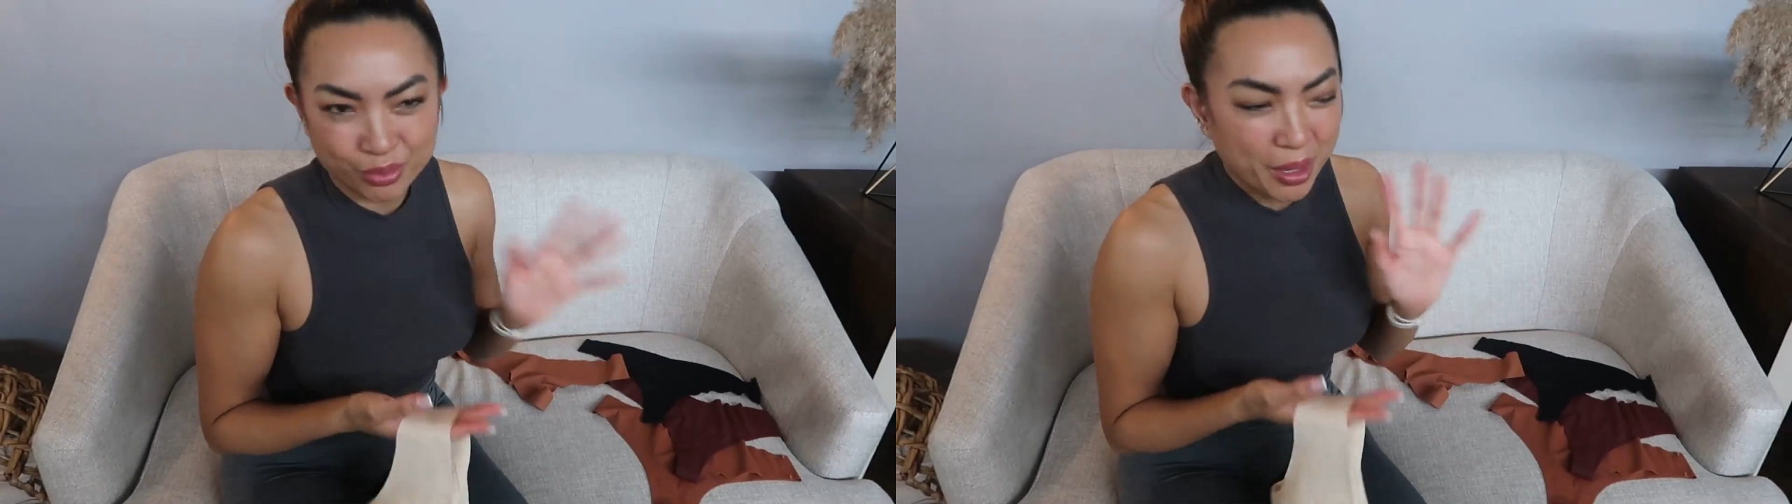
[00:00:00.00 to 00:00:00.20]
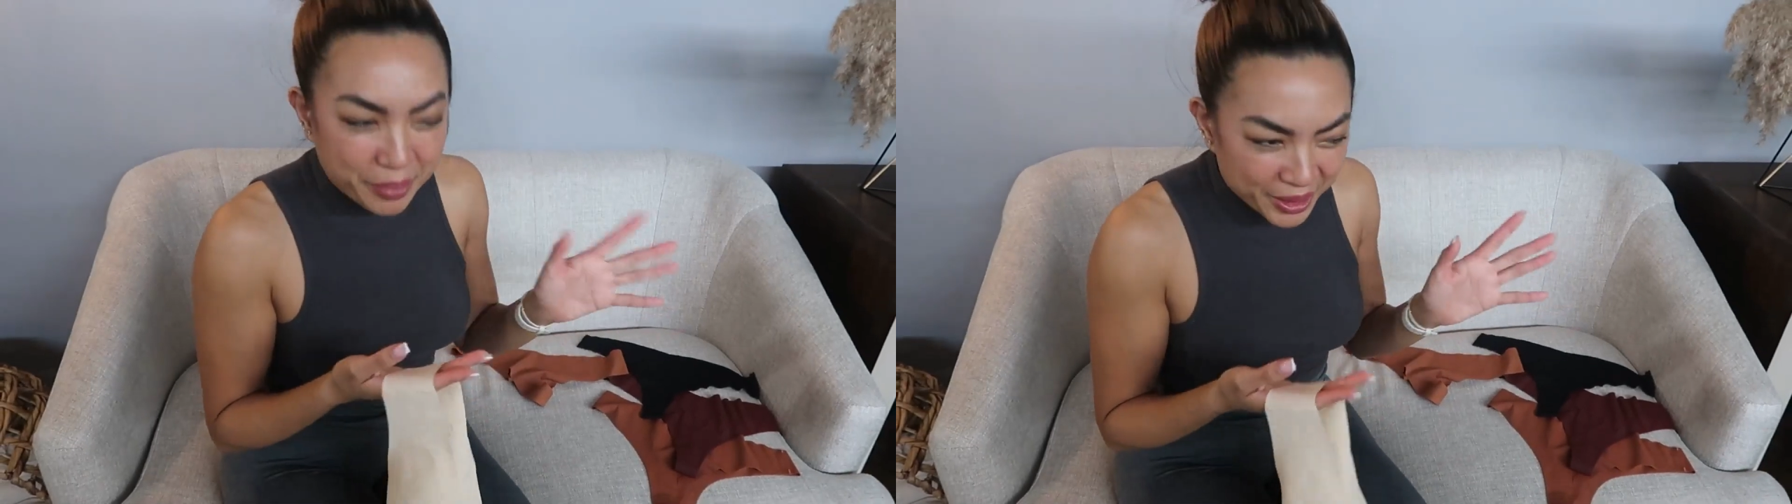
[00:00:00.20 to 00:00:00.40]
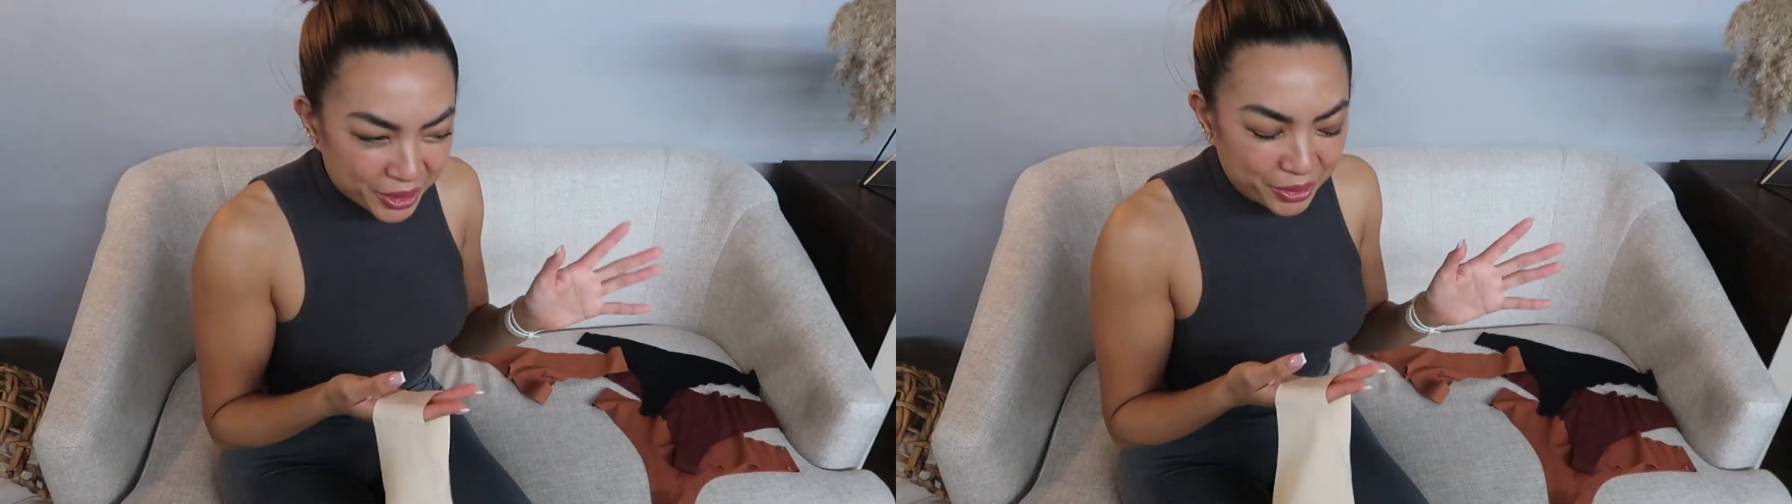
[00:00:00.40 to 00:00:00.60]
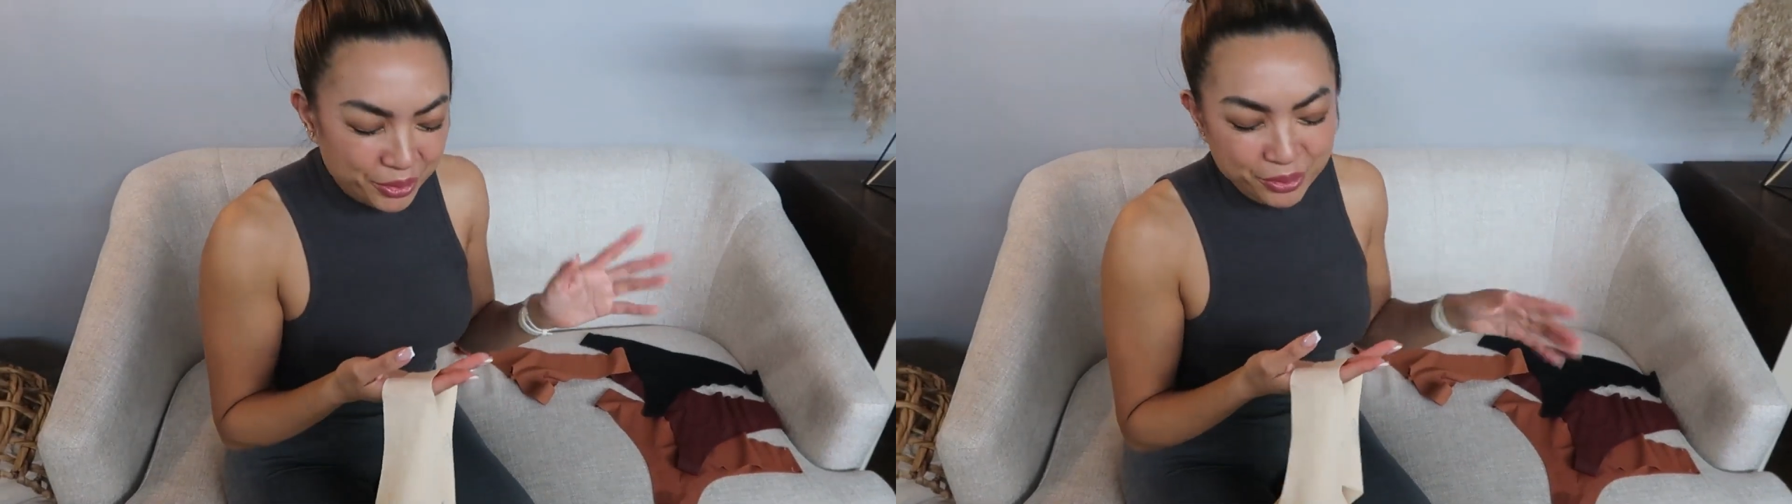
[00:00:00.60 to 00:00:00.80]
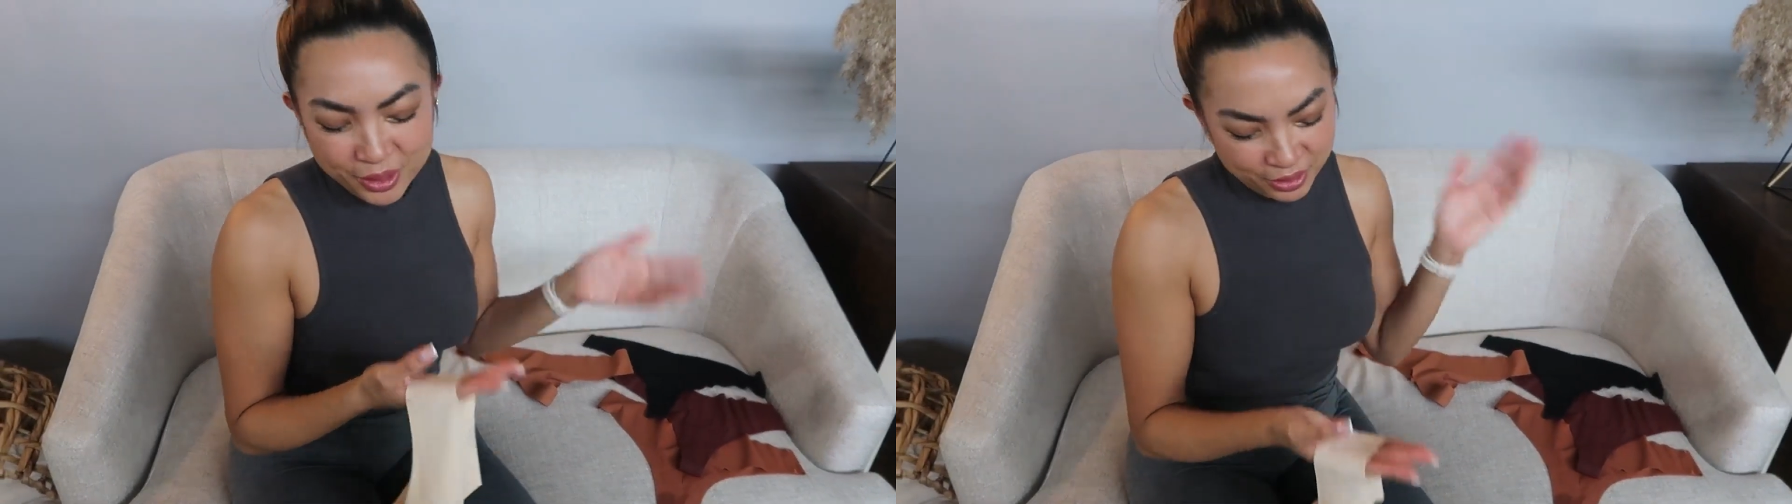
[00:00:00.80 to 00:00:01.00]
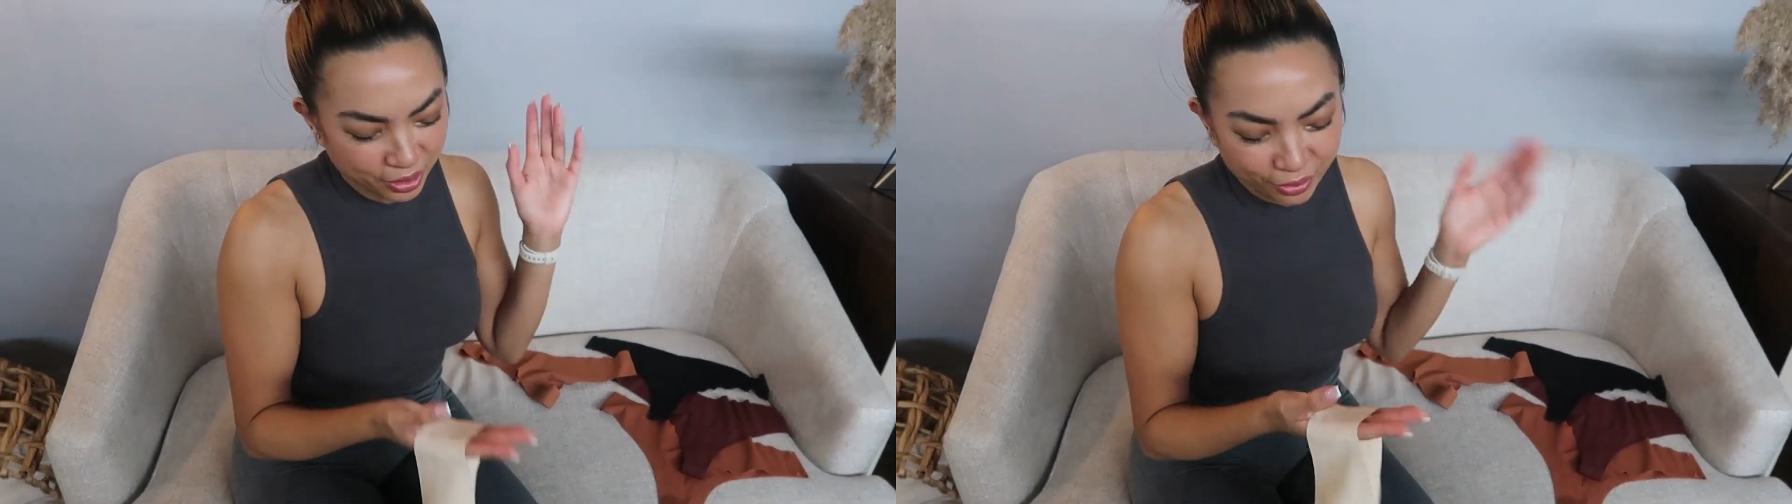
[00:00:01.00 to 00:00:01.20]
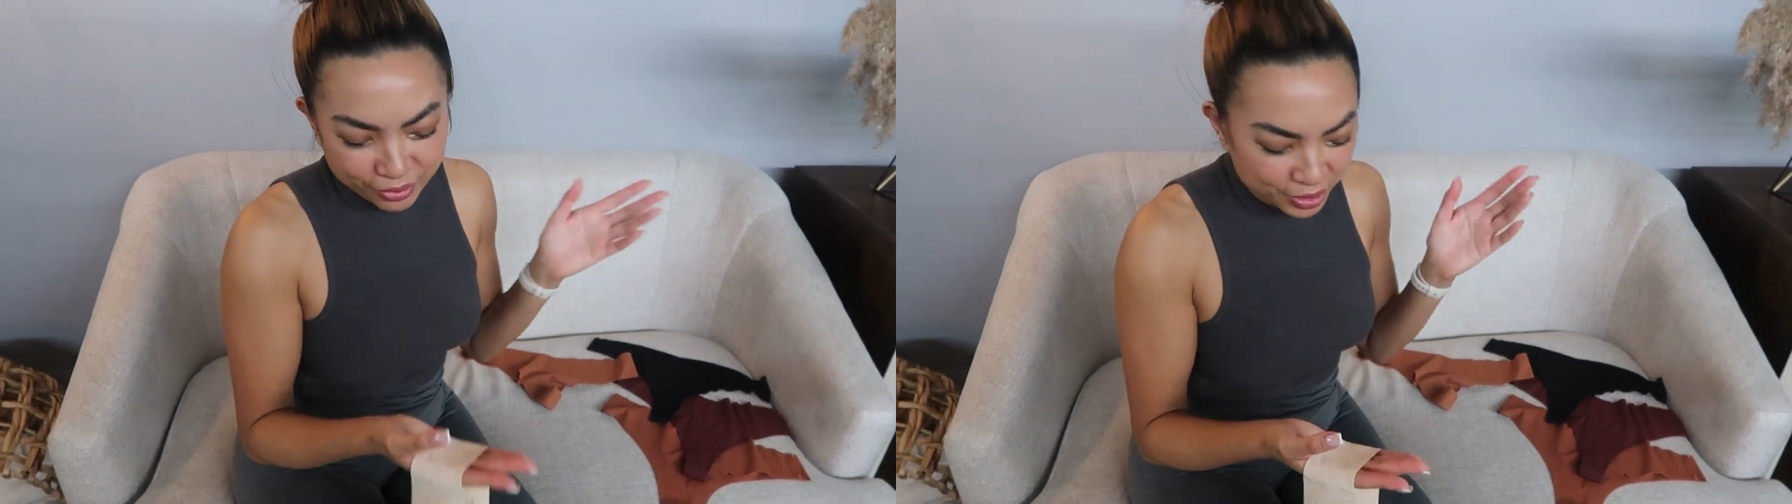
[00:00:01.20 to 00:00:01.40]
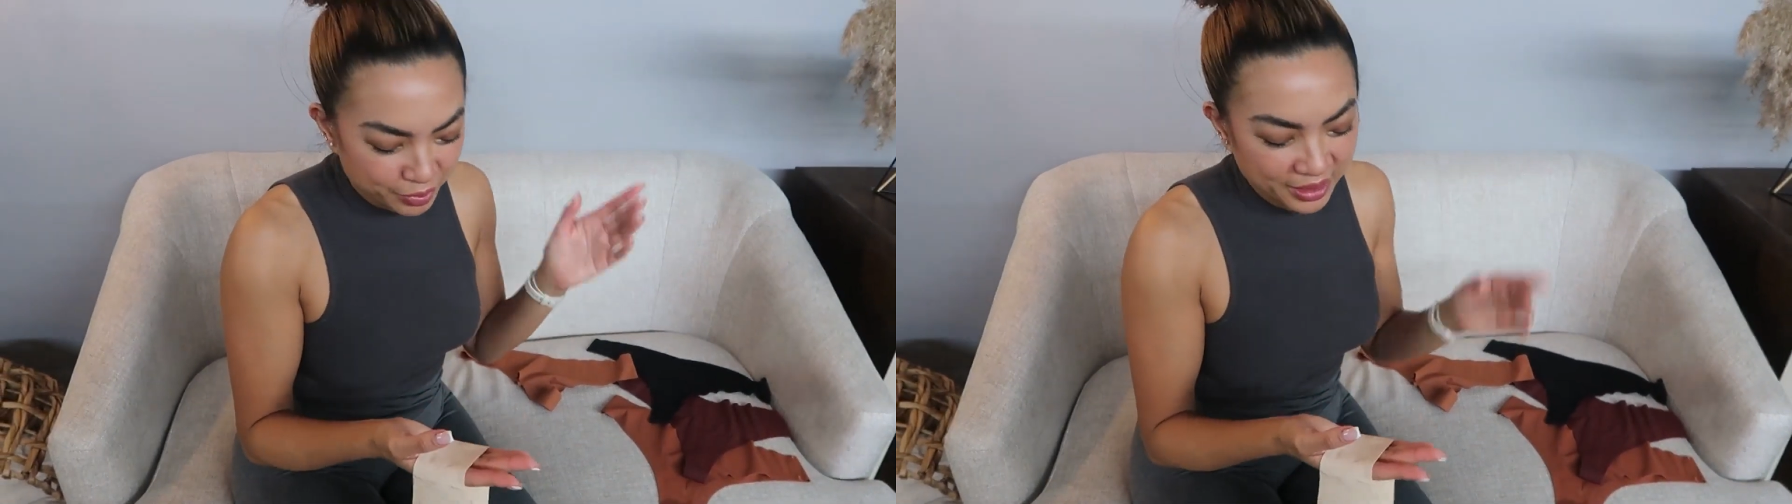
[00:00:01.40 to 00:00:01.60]
rubbing you
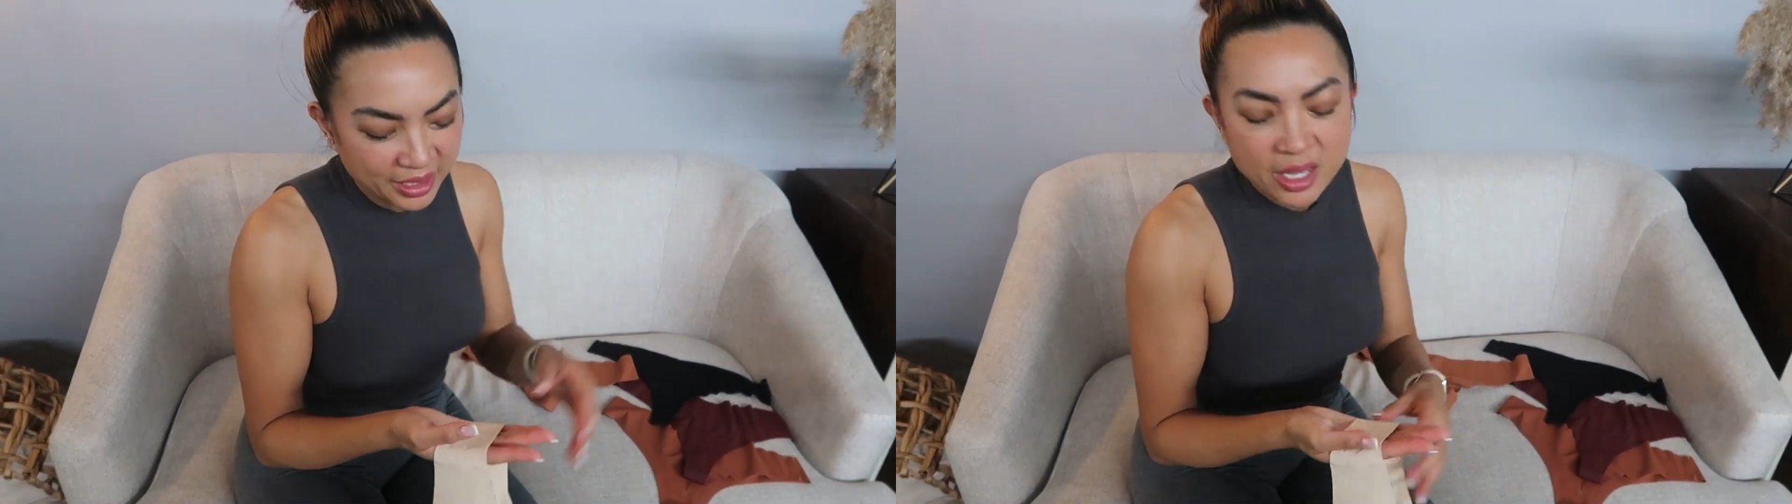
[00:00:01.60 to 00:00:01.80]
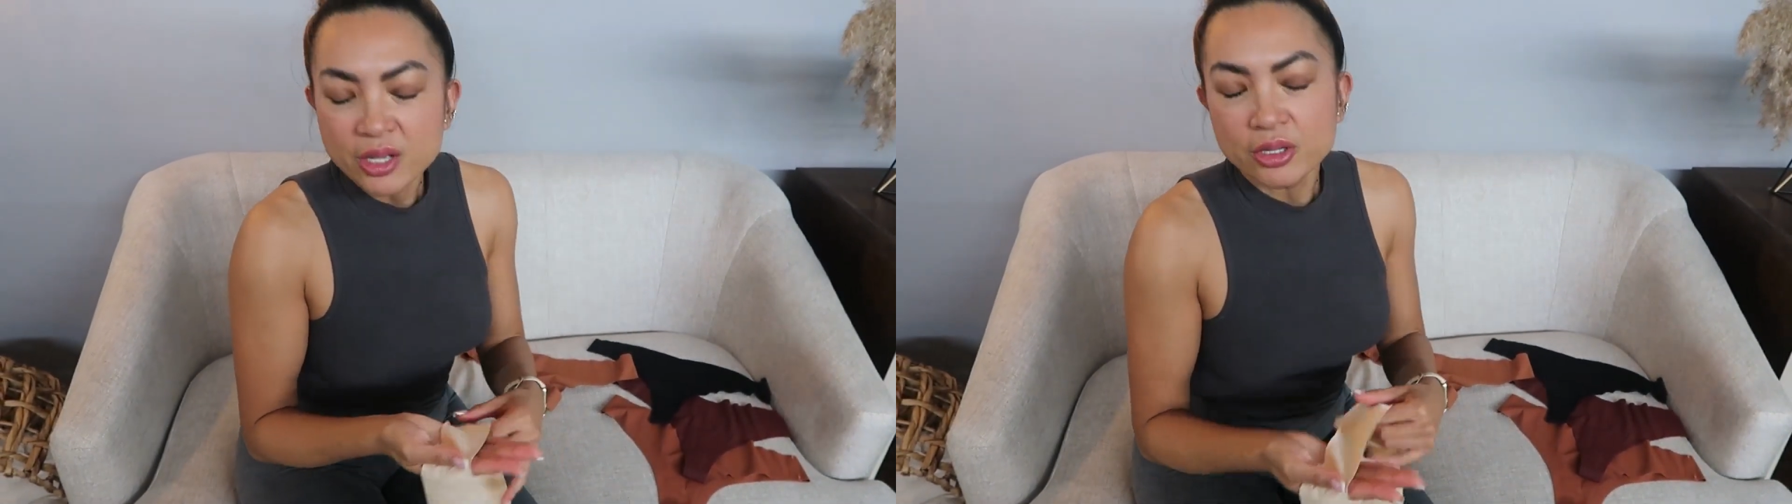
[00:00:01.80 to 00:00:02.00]
uncomfortably.